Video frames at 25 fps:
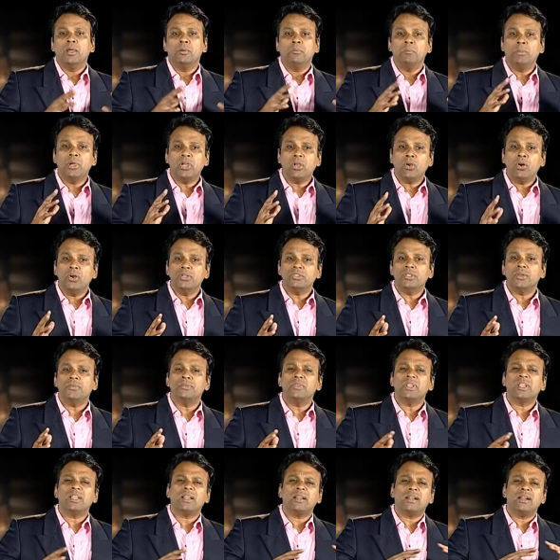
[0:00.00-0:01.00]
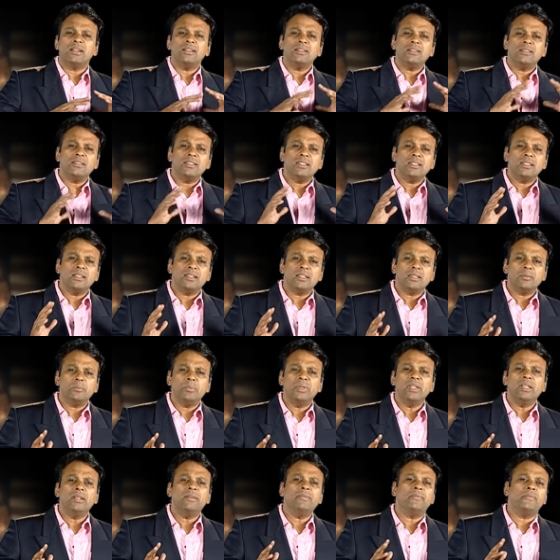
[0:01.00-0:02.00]
because of the
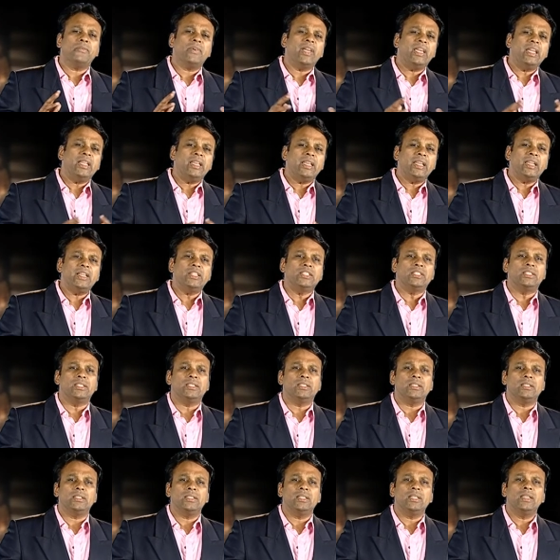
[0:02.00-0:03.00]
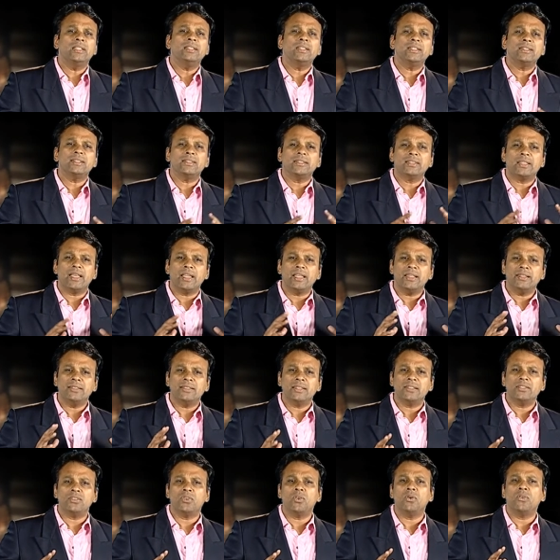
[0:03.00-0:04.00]
considerable variation in the
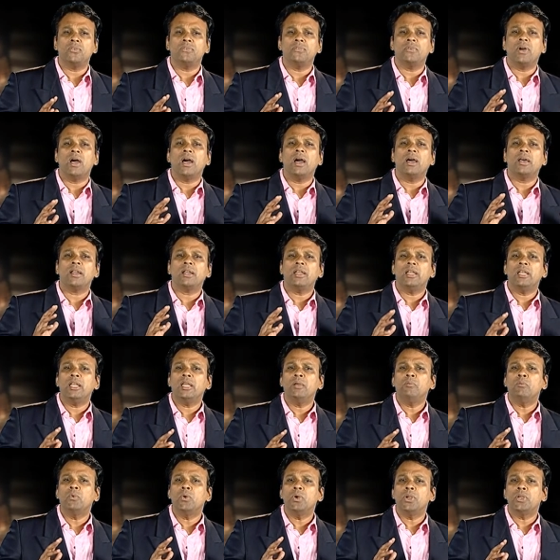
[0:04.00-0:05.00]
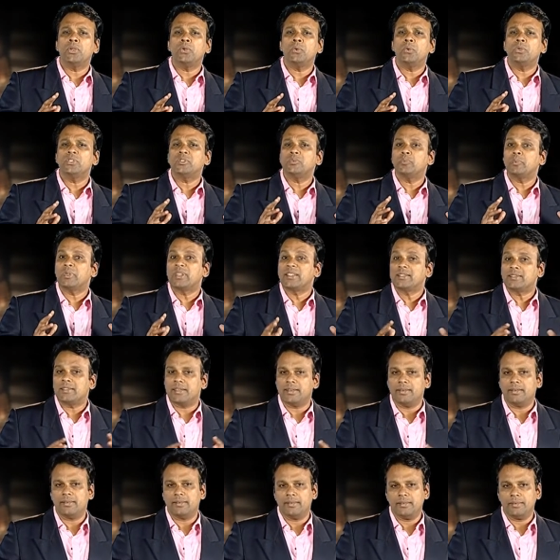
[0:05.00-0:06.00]
sizes of RNA molecules
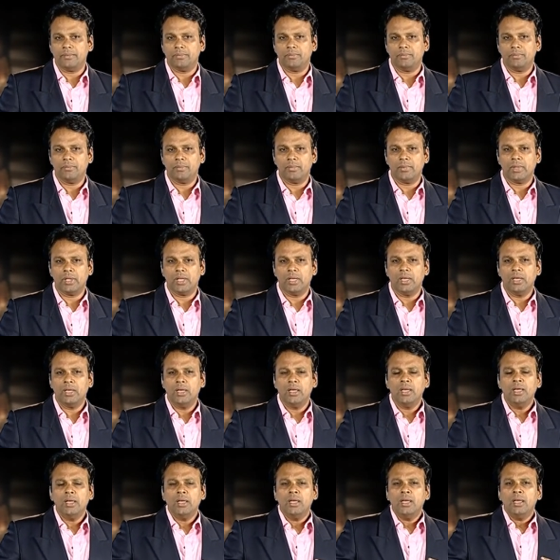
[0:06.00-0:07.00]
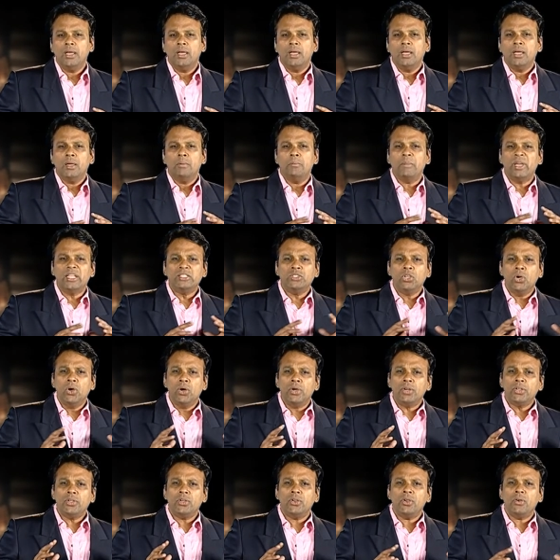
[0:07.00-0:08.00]
present.
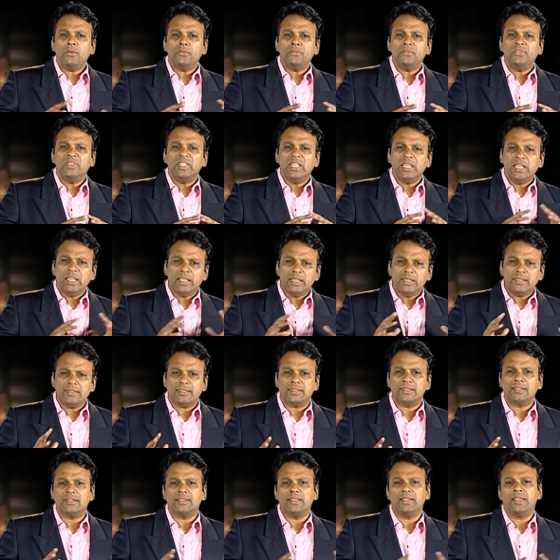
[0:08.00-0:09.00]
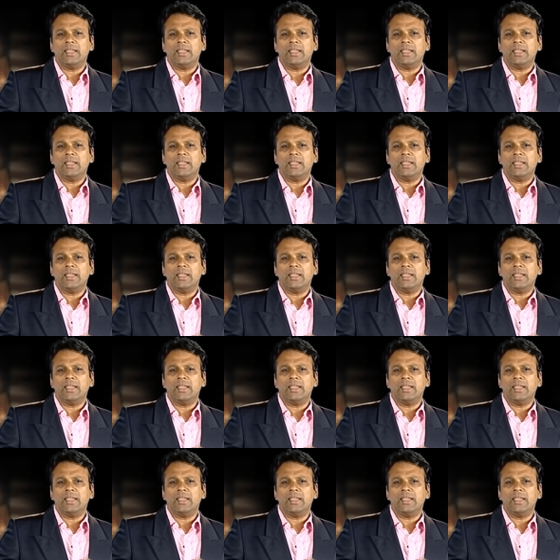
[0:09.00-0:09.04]
Majority of these